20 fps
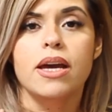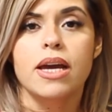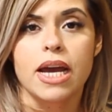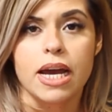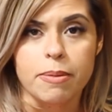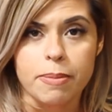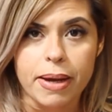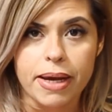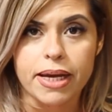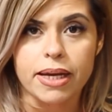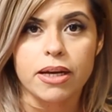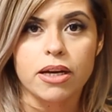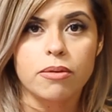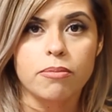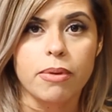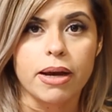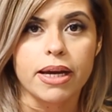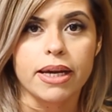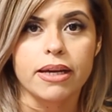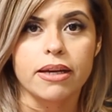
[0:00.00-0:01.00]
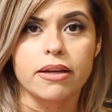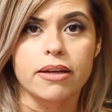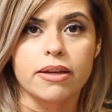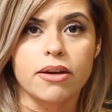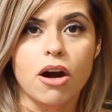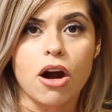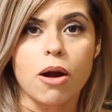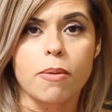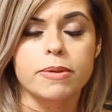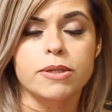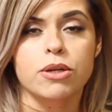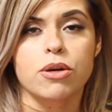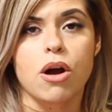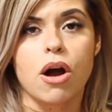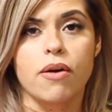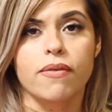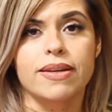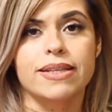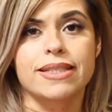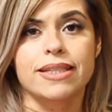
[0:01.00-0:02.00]
and my carbs are
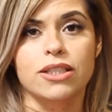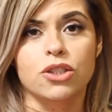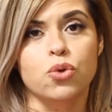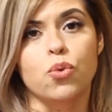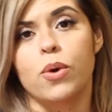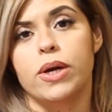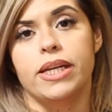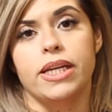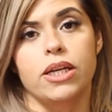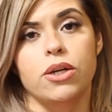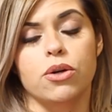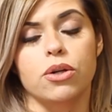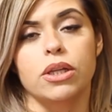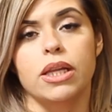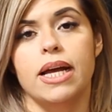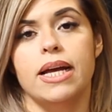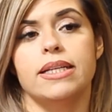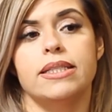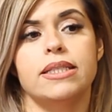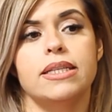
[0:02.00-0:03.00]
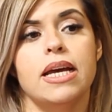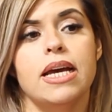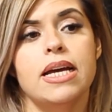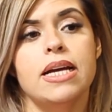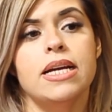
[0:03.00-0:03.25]
obviously 20 or less.